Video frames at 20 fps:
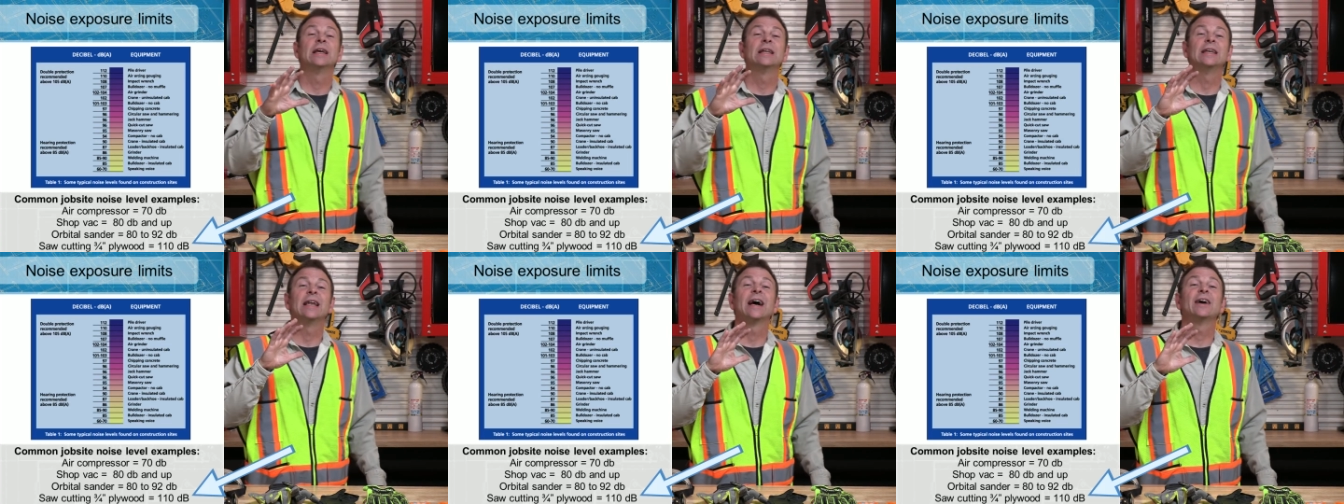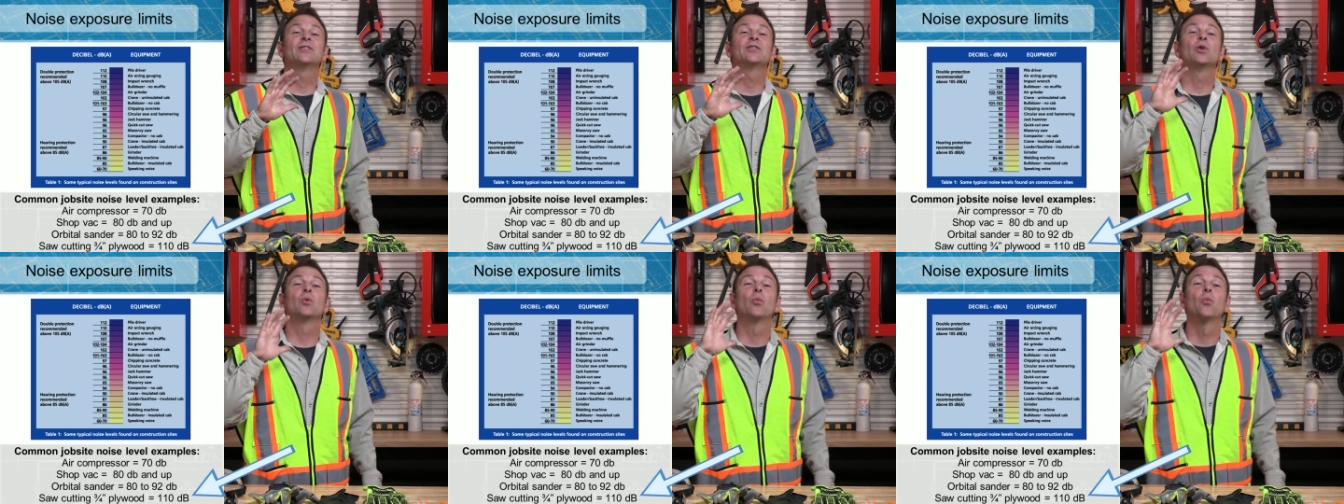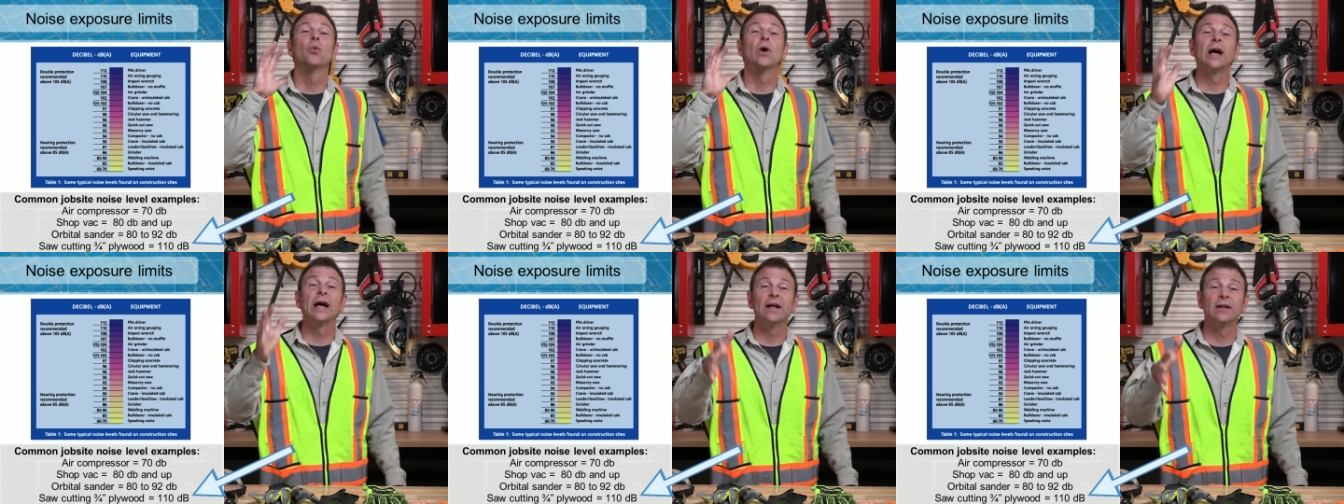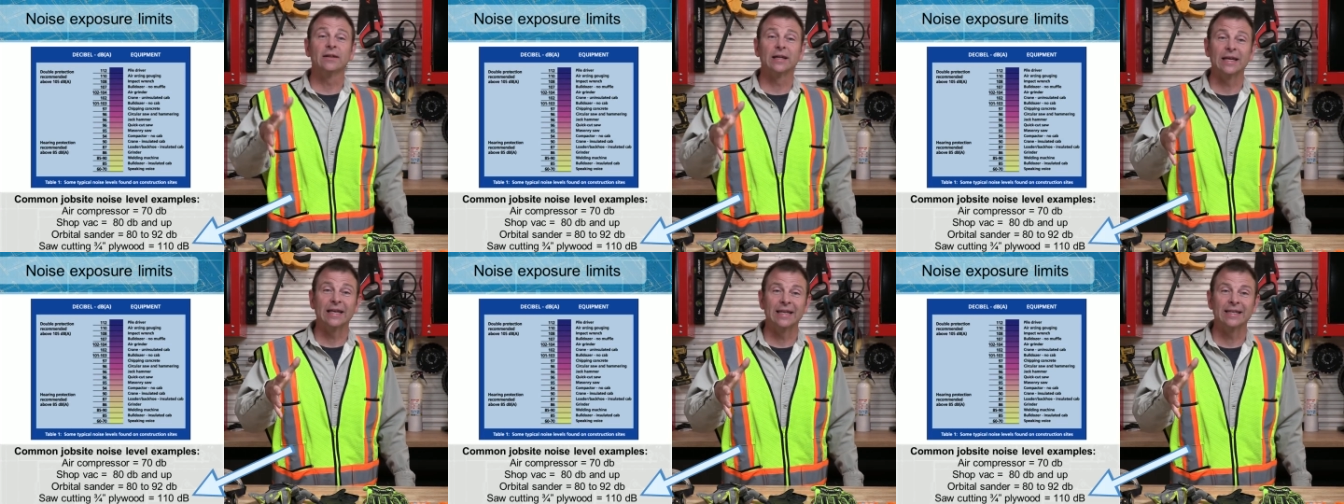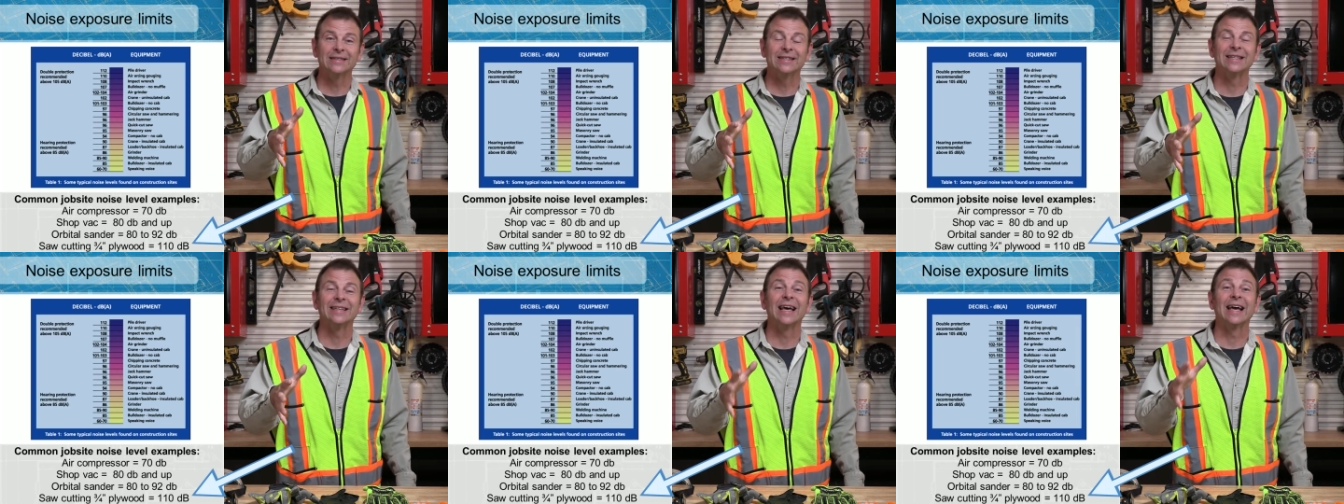Now you're well
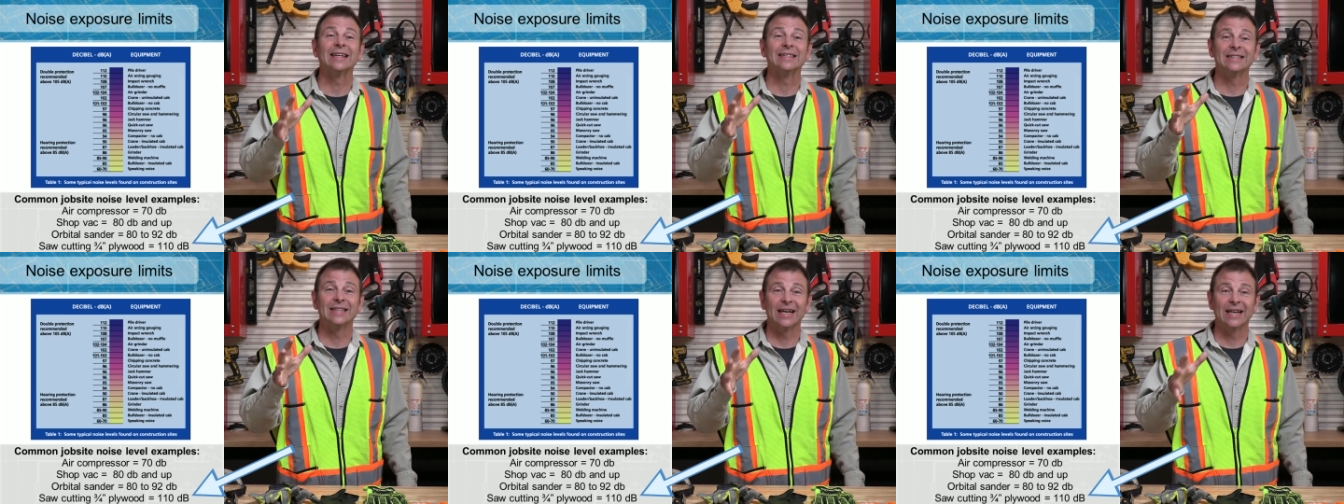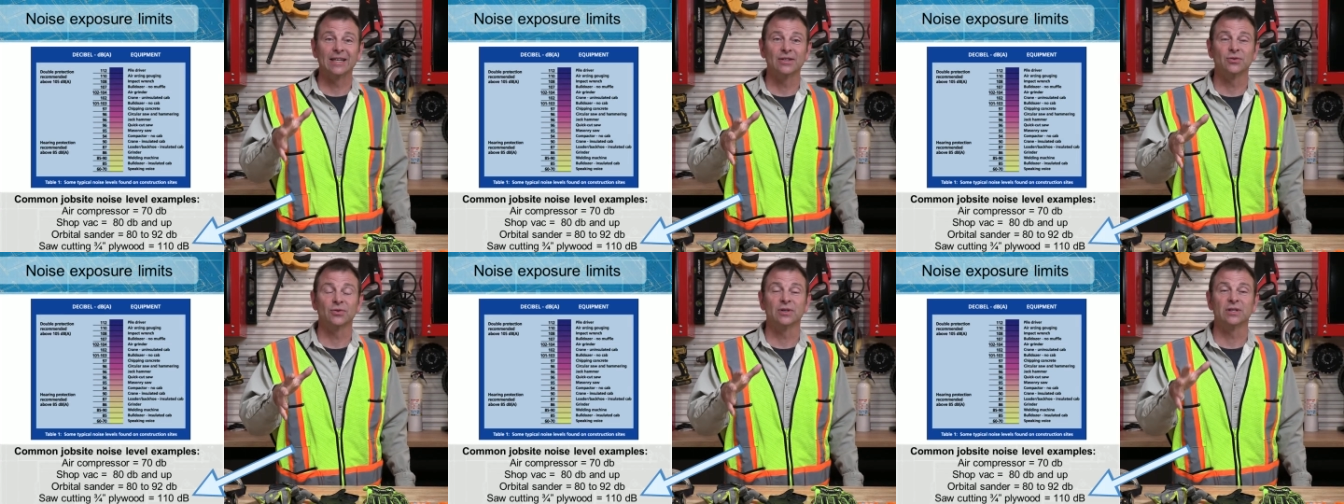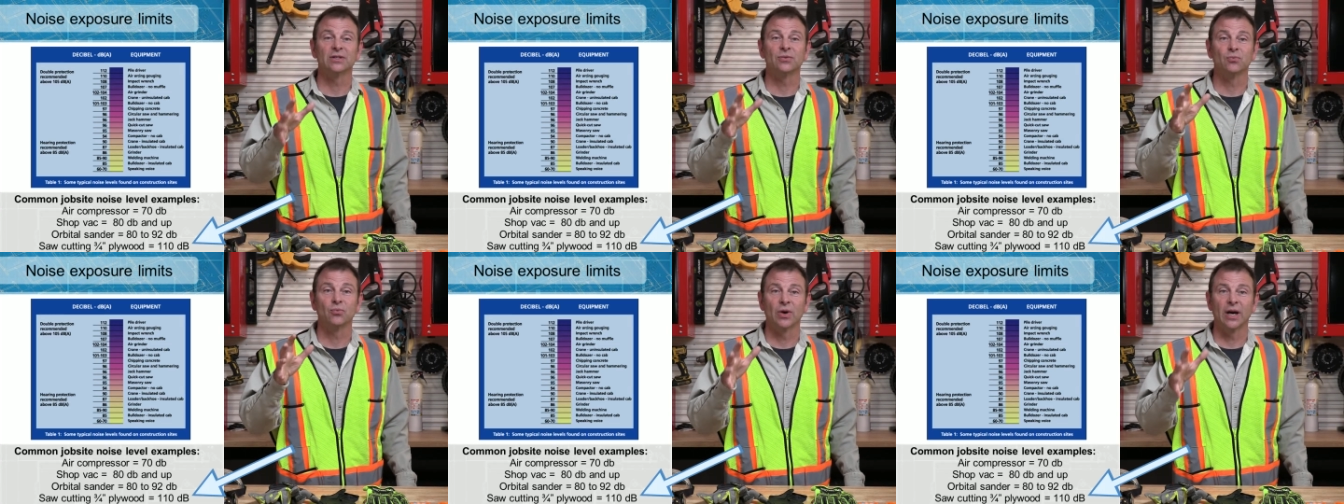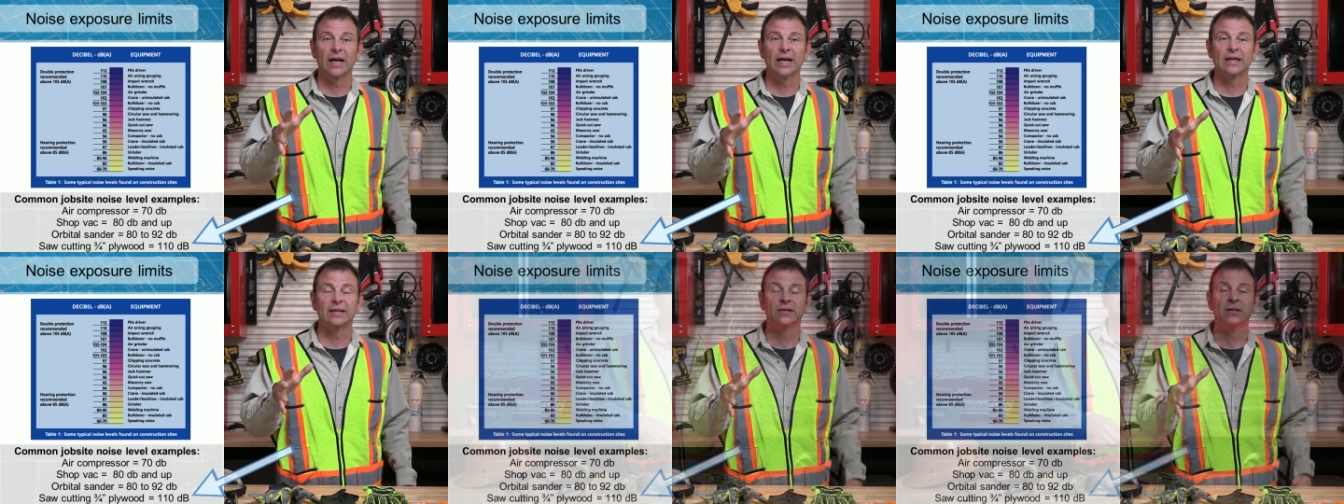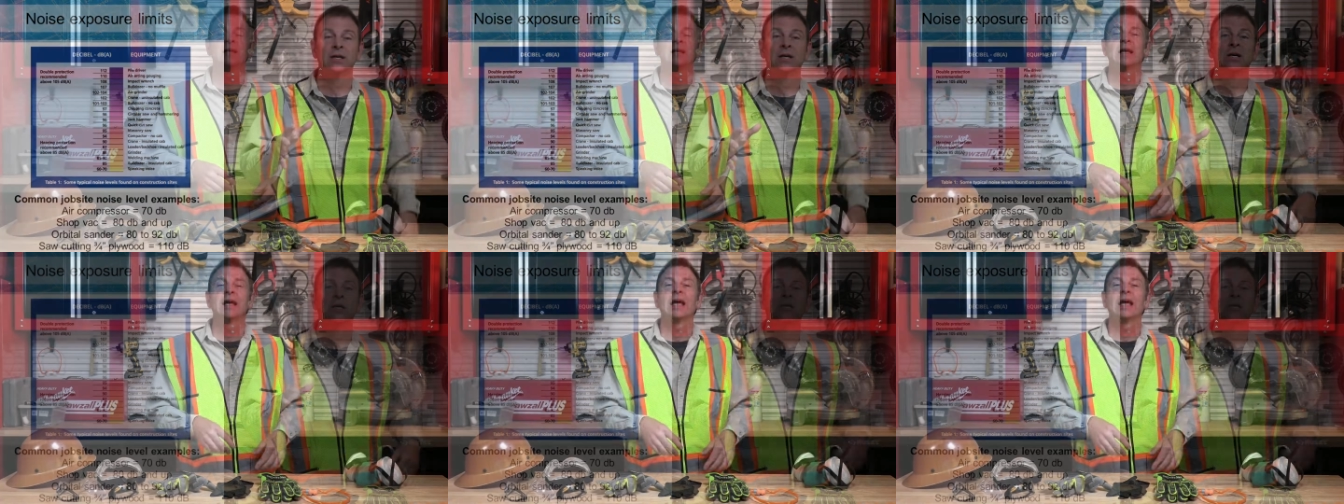into that dangerous range.